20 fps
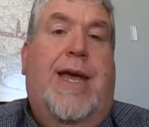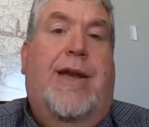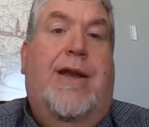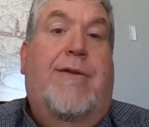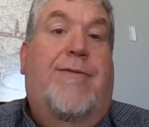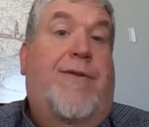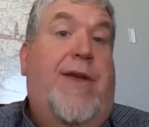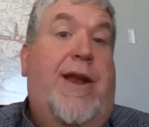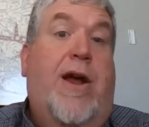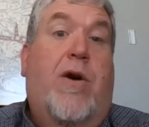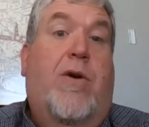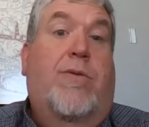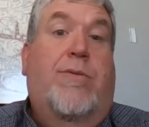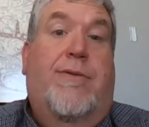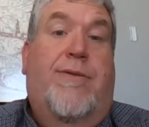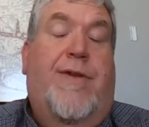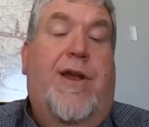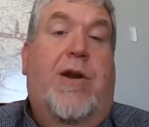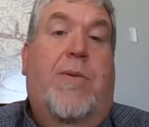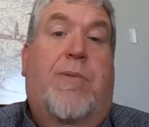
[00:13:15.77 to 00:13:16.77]
And if they
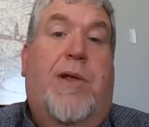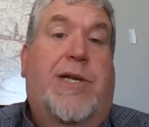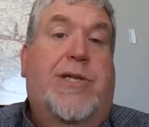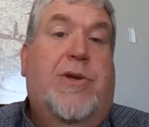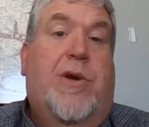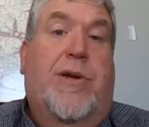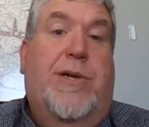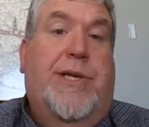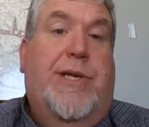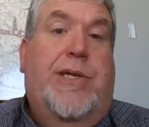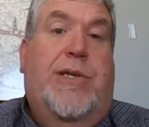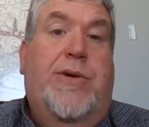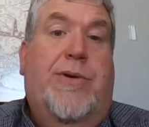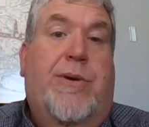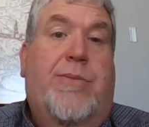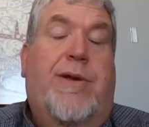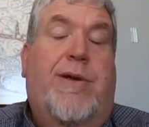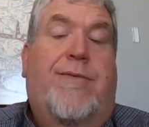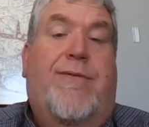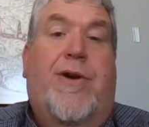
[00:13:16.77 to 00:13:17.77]
don't pledge loyalty
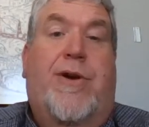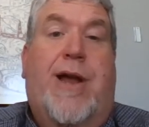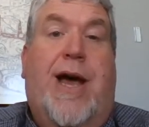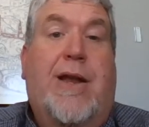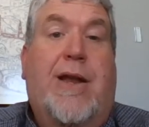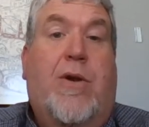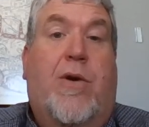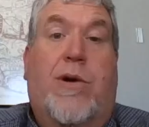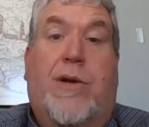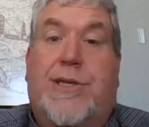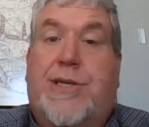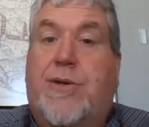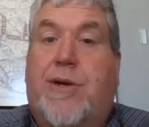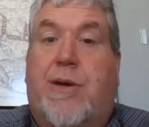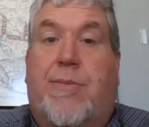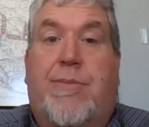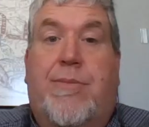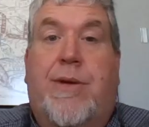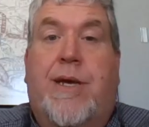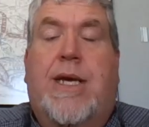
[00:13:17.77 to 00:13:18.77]
to him, if they're not loyal
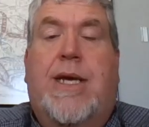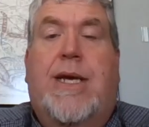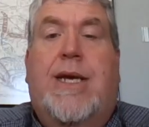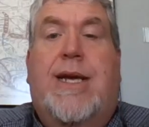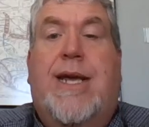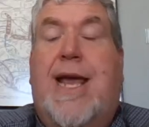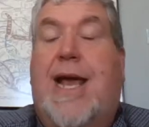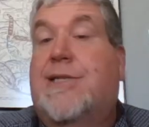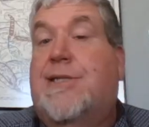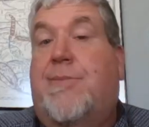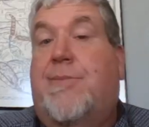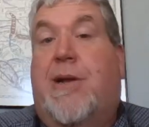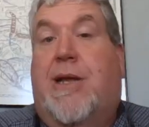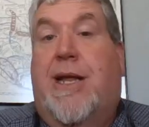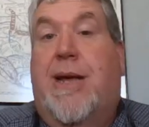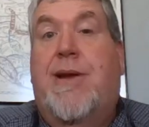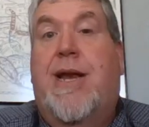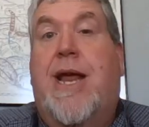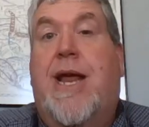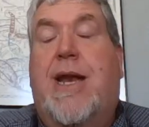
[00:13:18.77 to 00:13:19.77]
to him, he has them
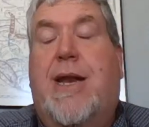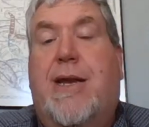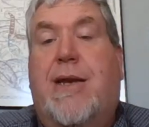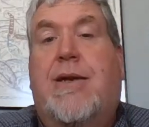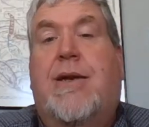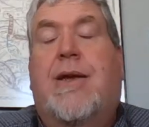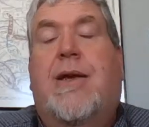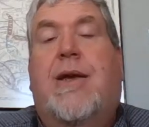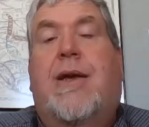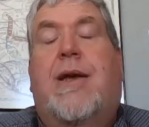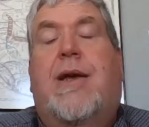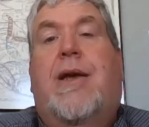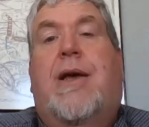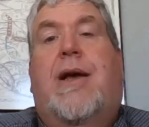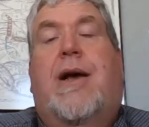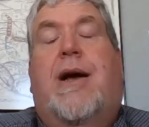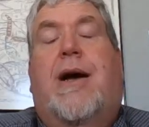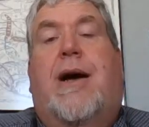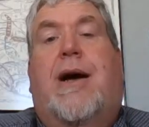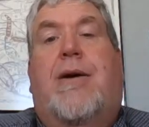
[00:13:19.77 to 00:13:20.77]
eliminated.
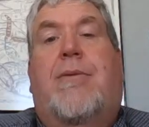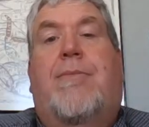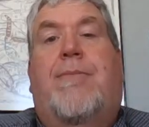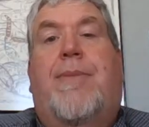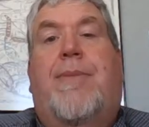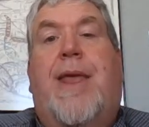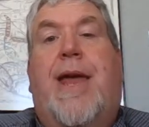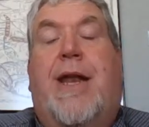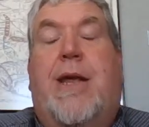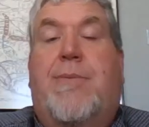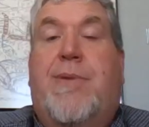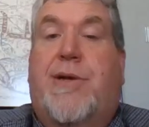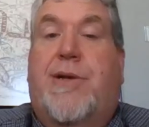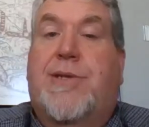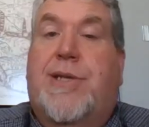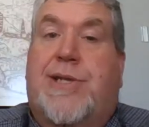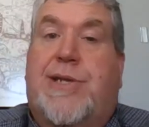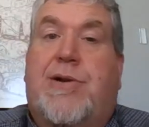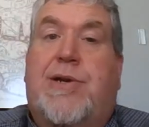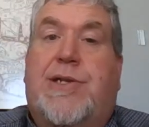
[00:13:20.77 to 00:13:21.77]
And he
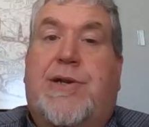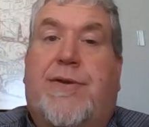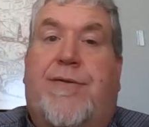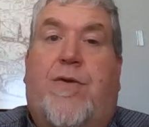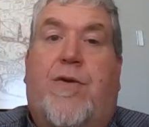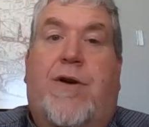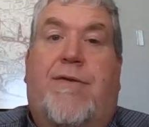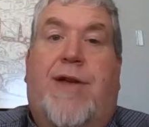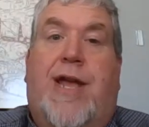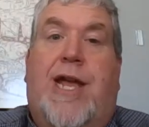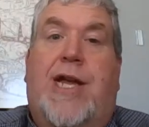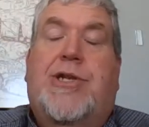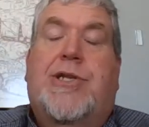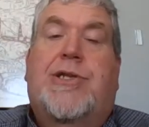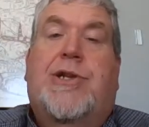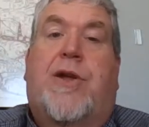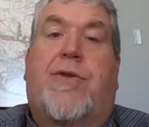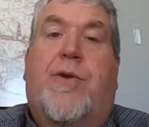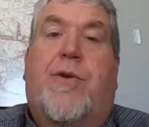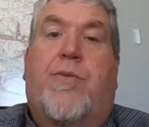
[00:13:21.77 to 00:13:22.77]
builds a series of
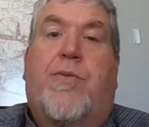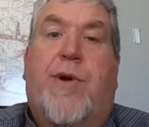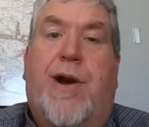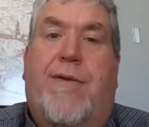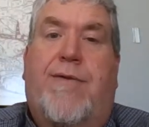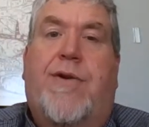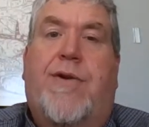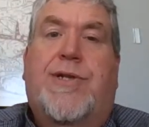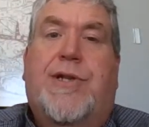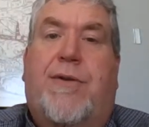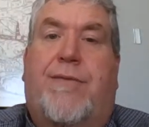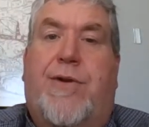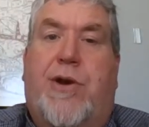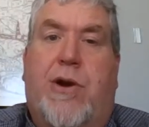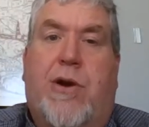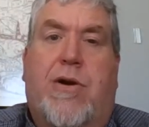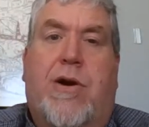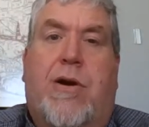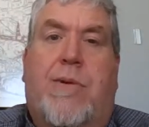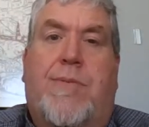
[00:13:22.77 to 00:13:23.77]
fortifications on the rivers of
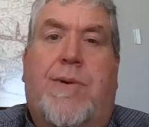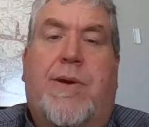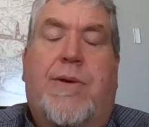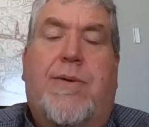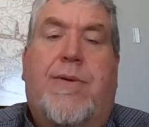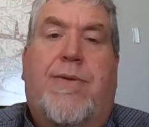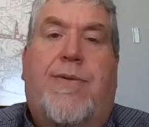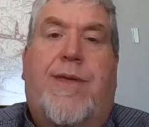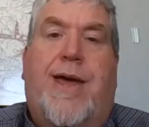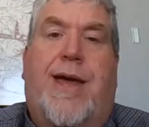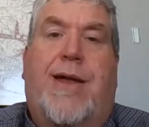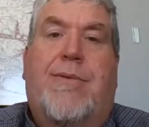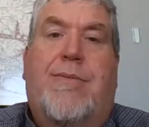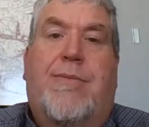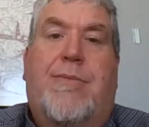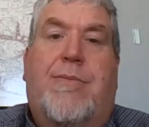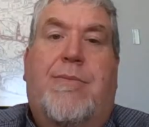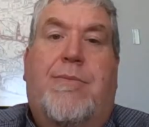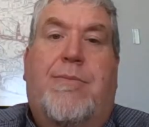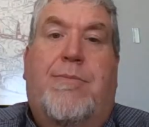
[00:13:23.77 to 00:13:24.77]
Europe that
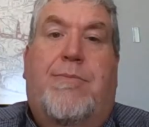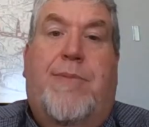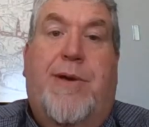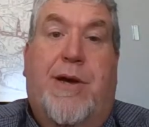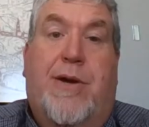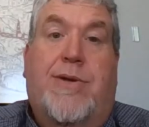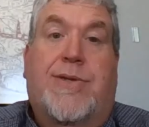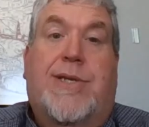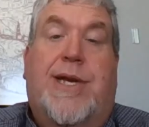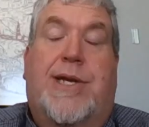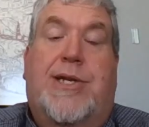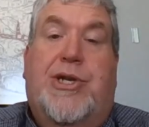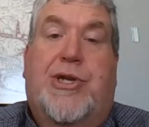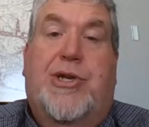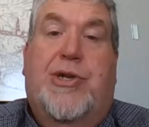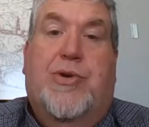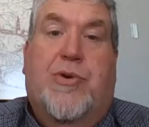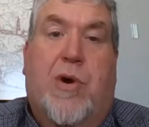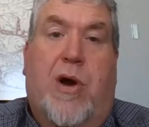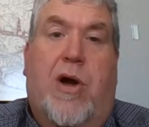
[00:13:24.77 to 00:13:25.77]
builds a
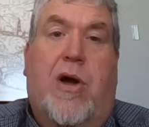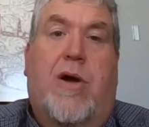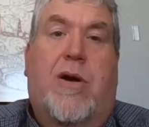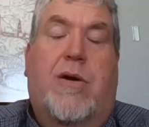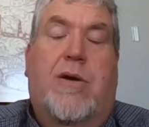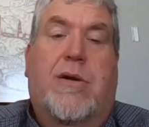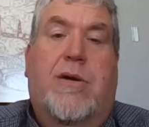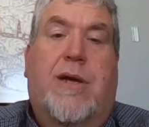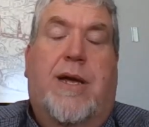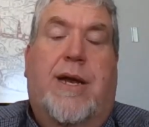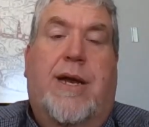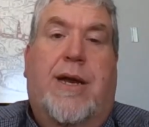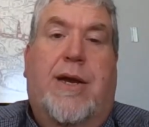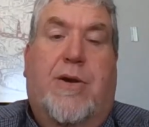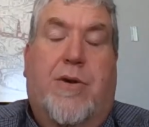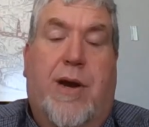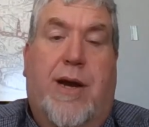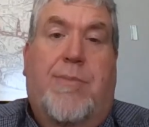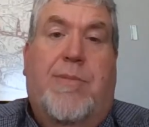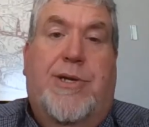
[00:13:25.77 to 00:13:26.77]
strong and
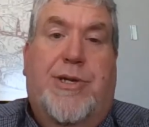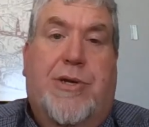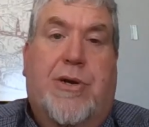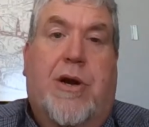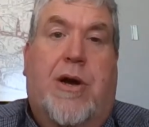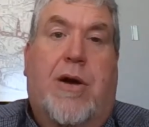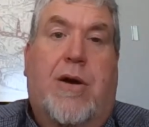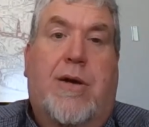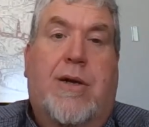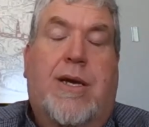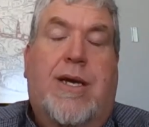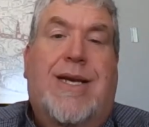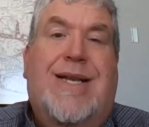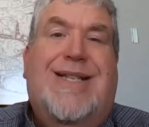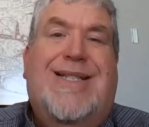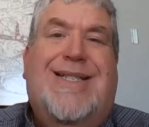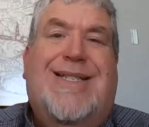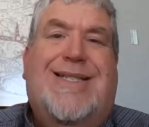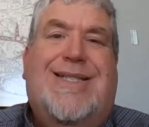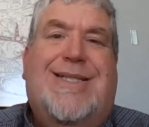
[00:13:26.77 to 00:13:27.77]
incredibly strong
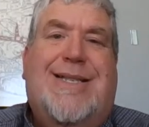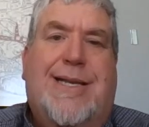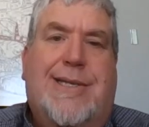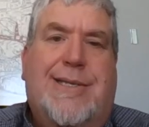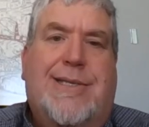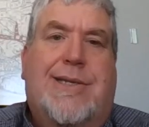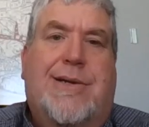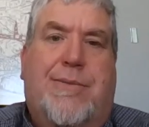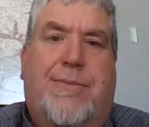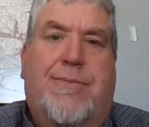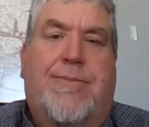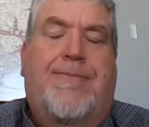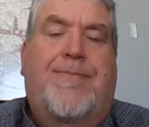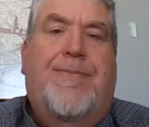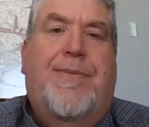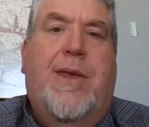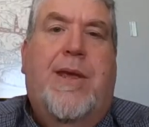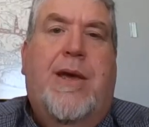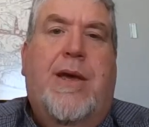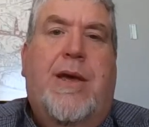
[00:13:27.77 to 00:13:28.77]
system